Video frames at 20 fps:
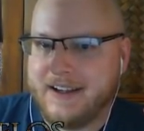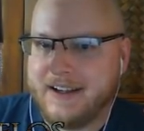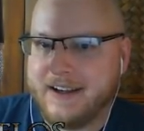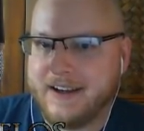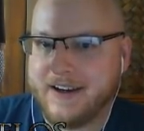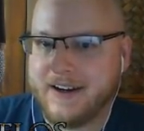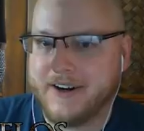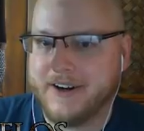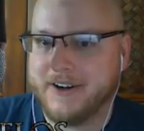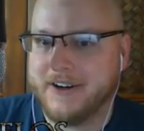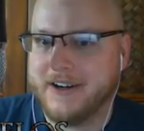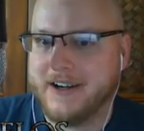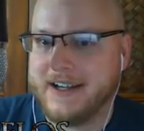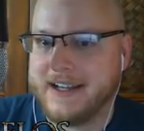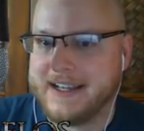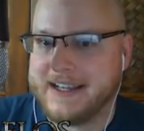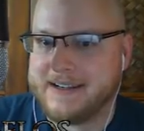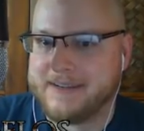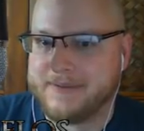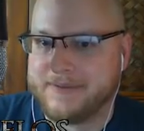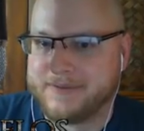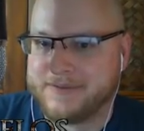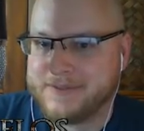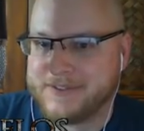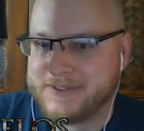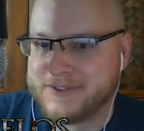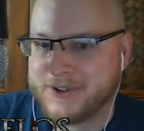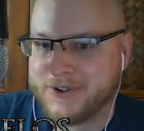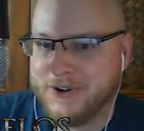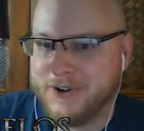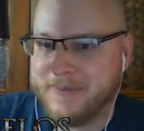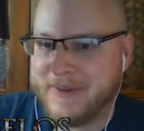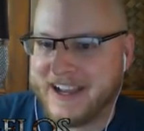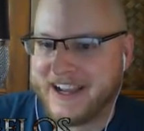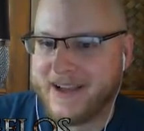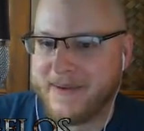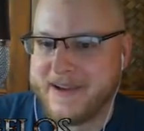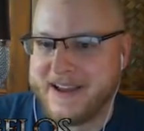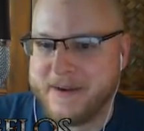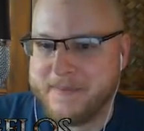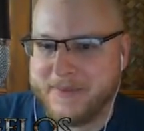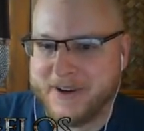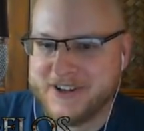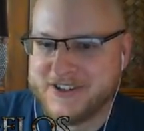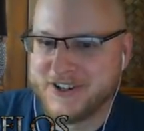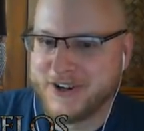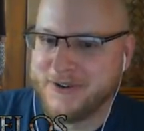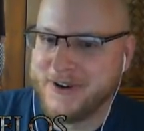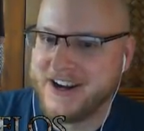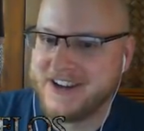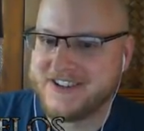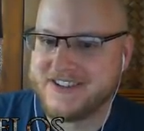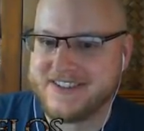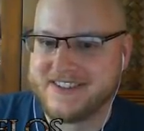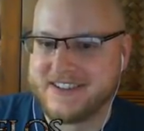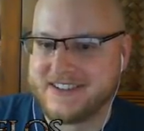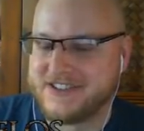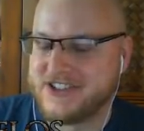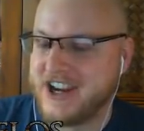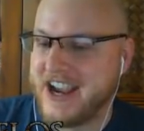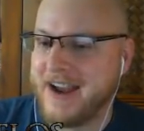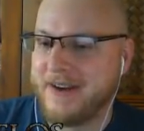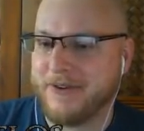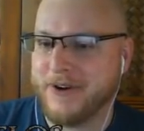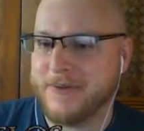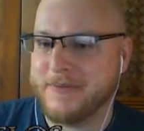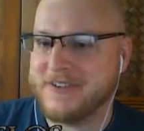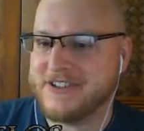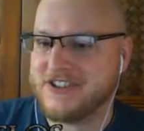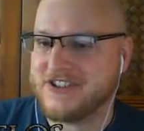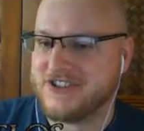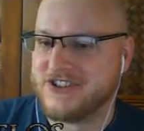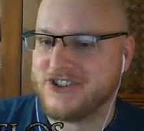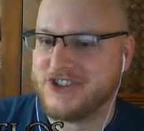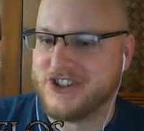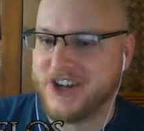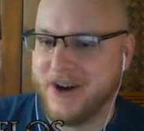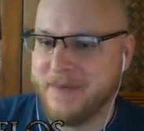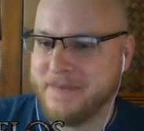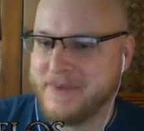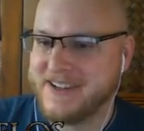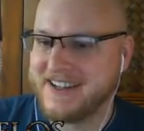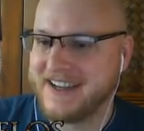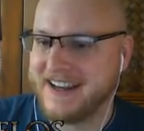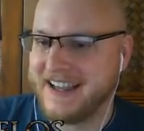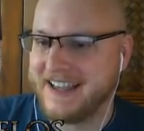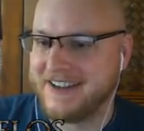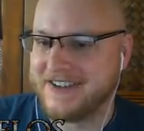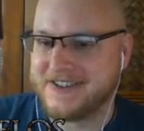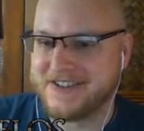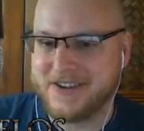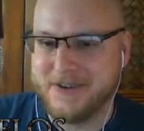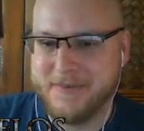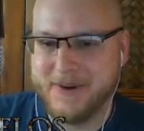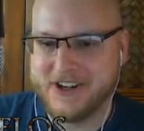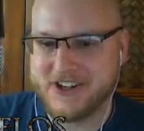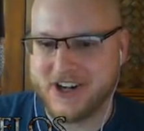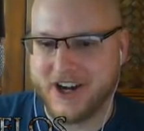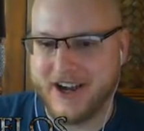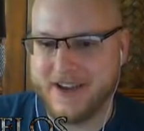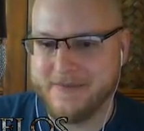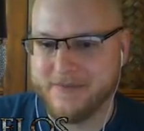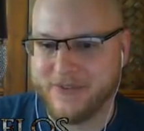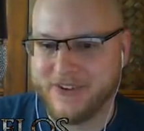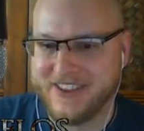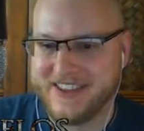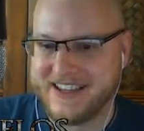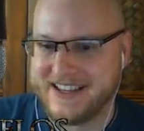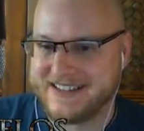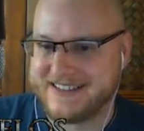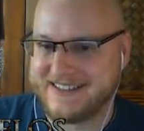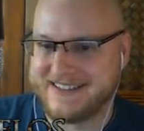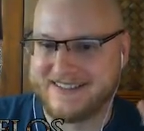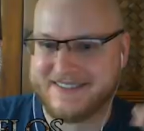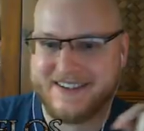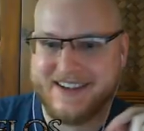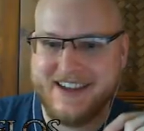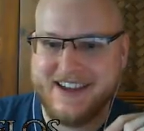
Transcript: All right, scrolling back up, I had a bunch of questions. The chat room is just jumping today. There's so much hype for this.